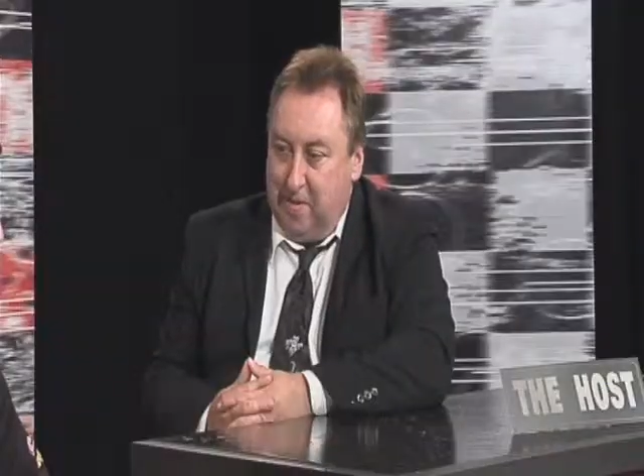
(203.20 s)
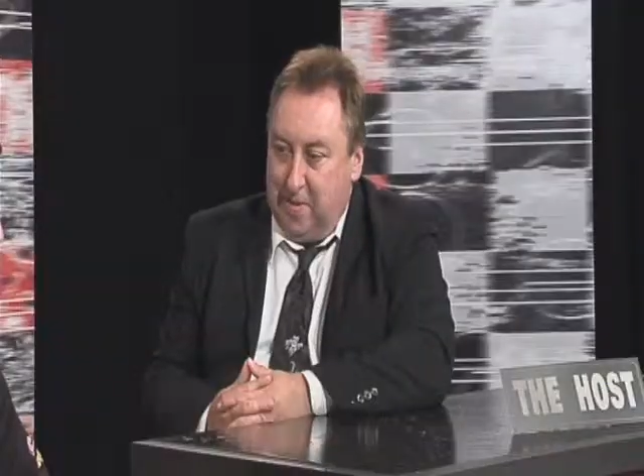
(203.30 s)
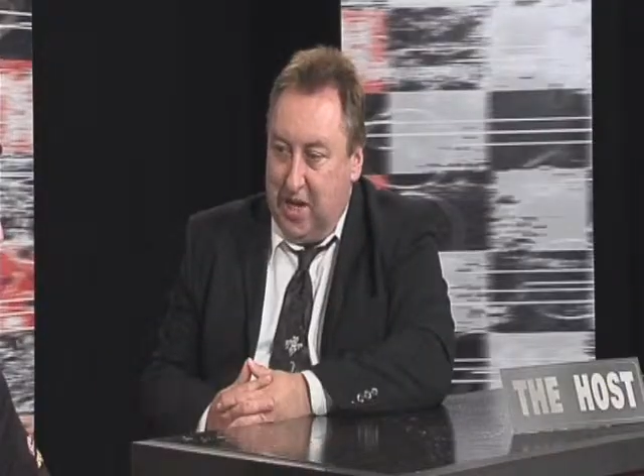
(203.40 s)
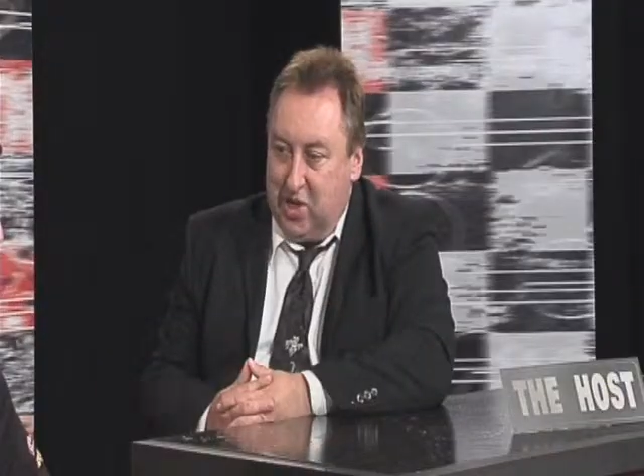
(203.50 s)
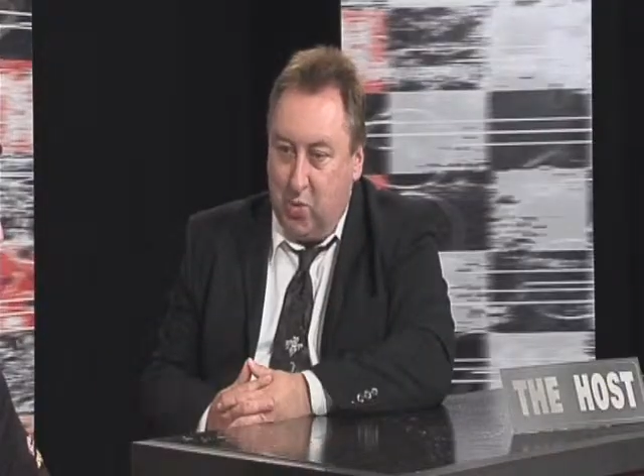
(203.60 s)

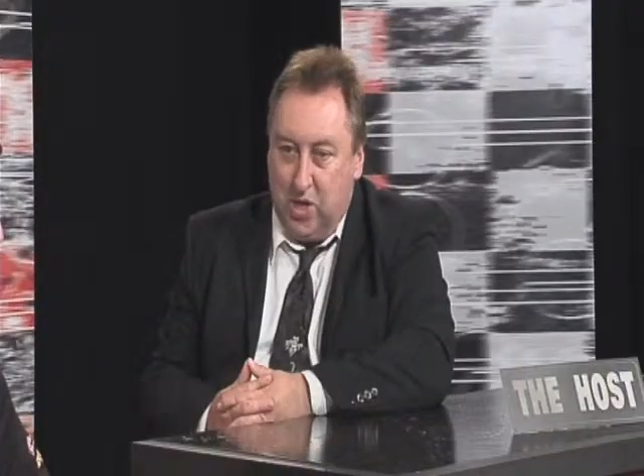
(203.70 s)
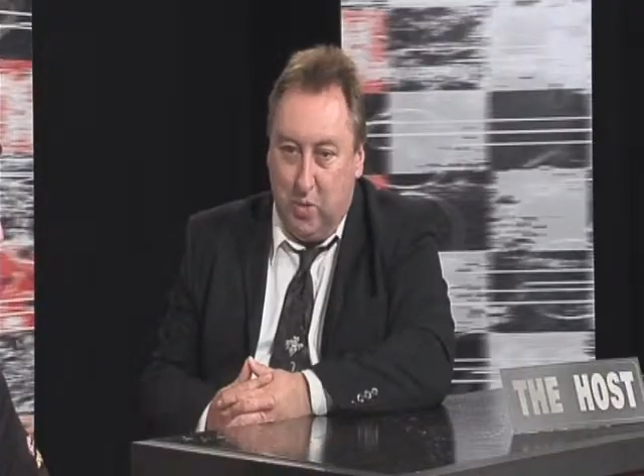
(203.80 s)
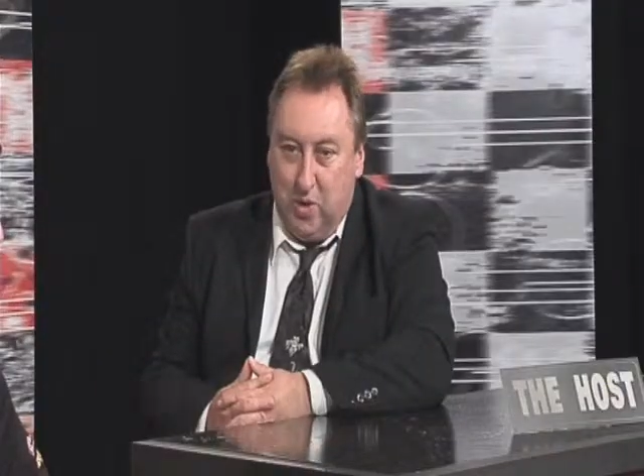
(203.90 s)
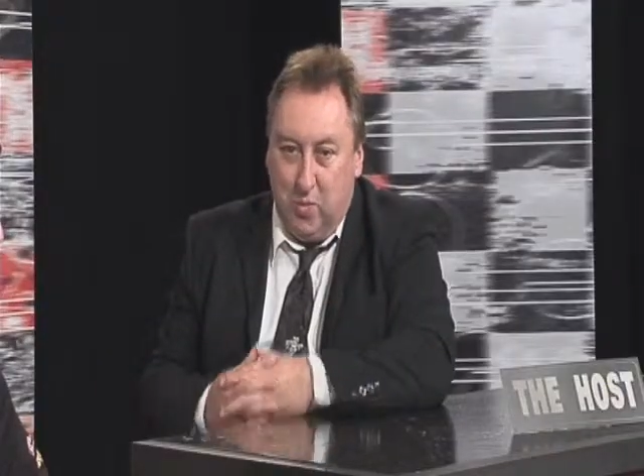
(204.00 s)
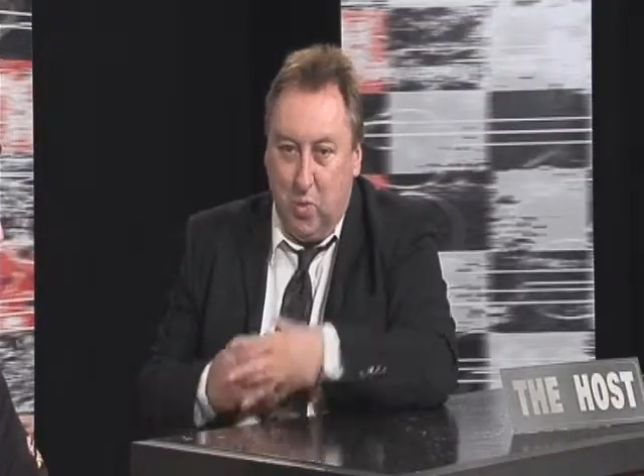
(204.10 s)
last week,
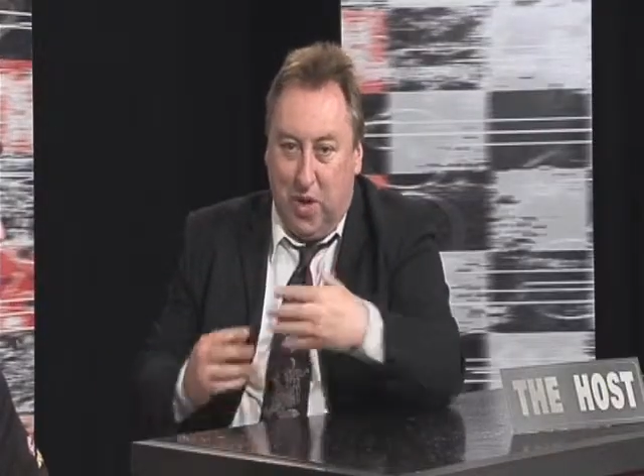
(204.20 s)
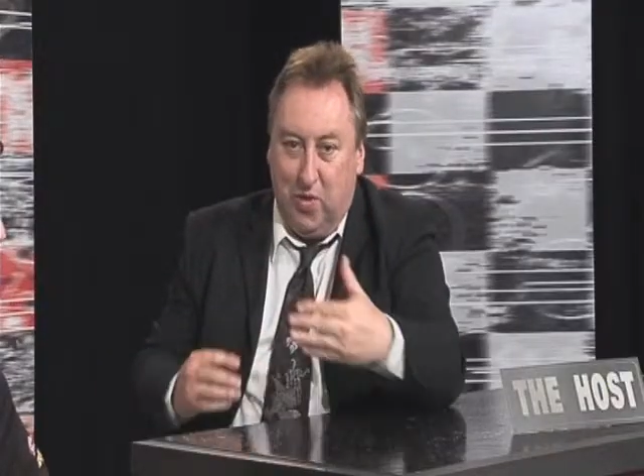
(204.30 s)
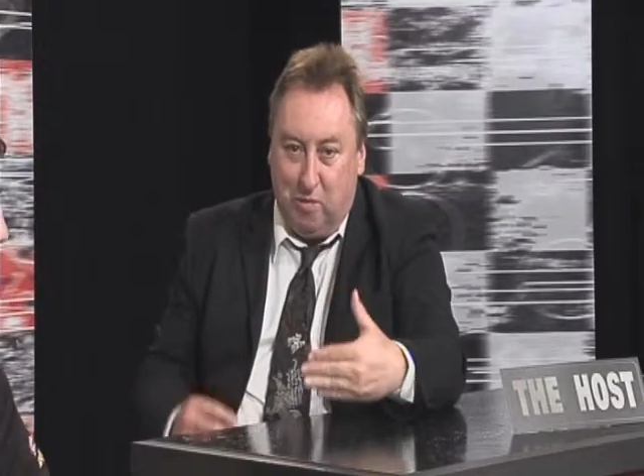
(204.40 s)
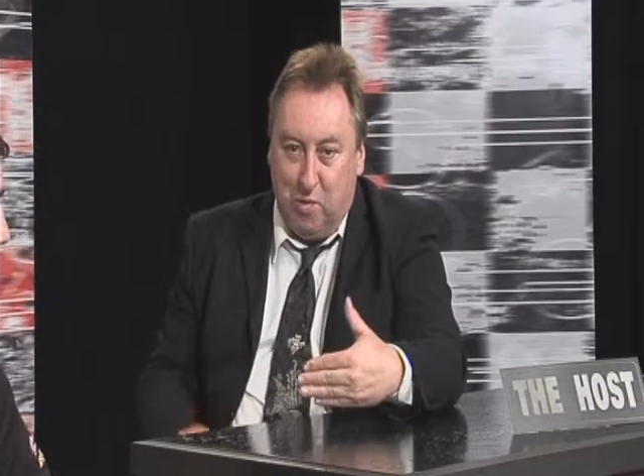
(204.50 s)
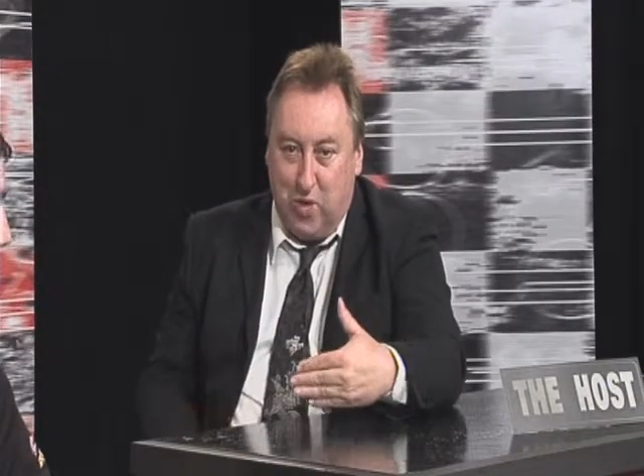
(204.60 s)
and we went
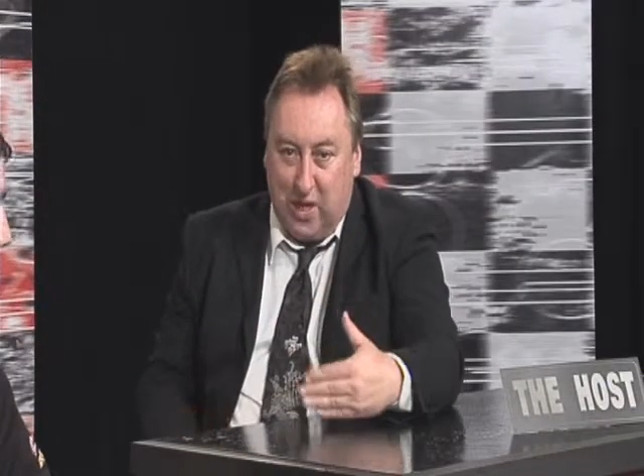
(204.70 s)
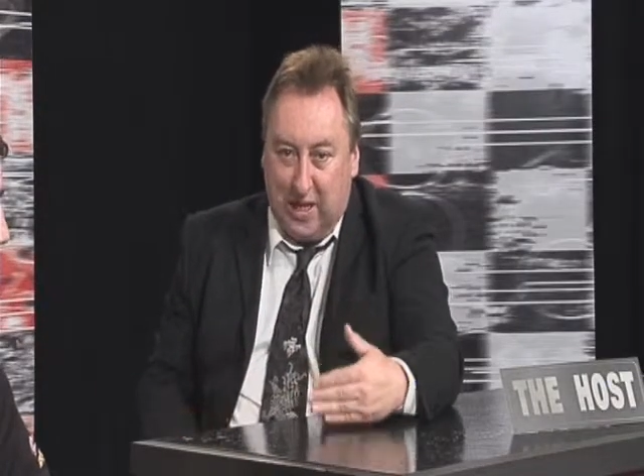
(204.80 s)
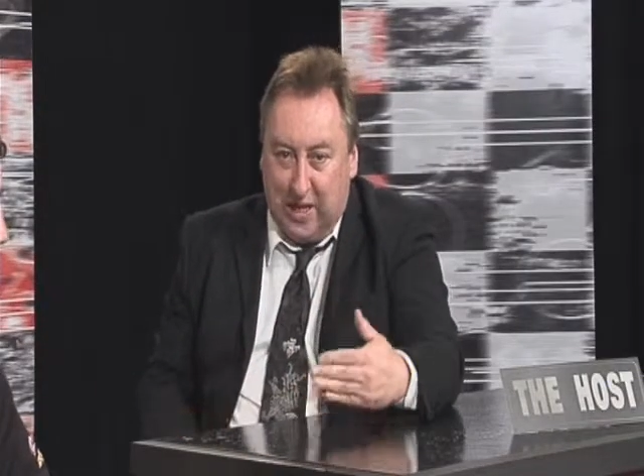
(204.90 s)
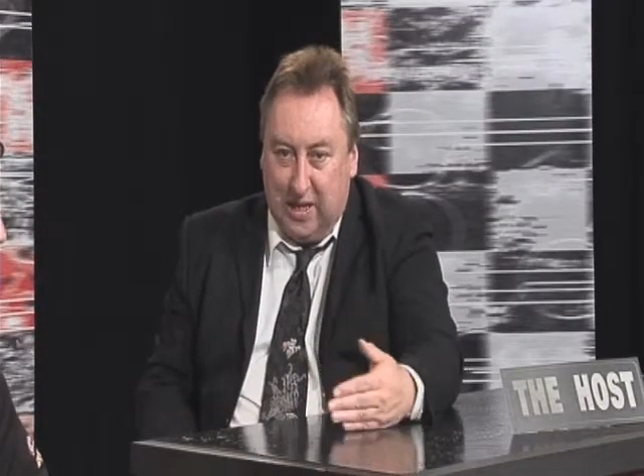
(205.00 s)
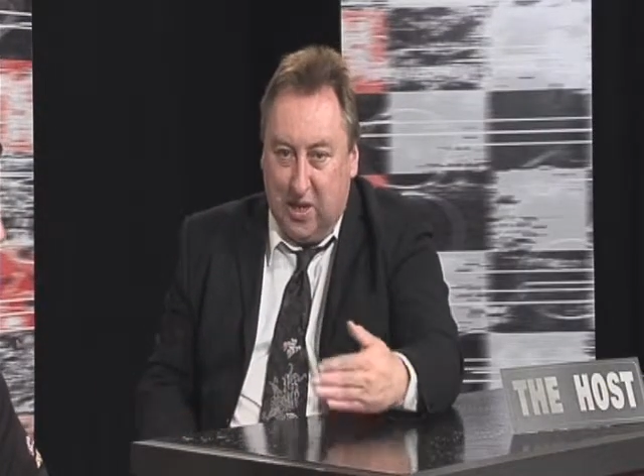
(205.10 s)

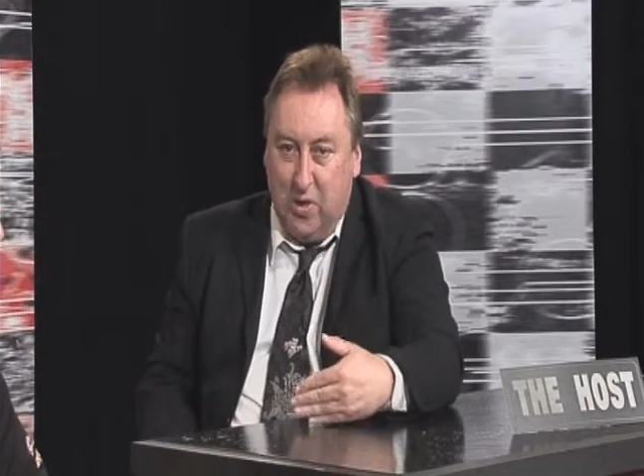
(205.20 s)
through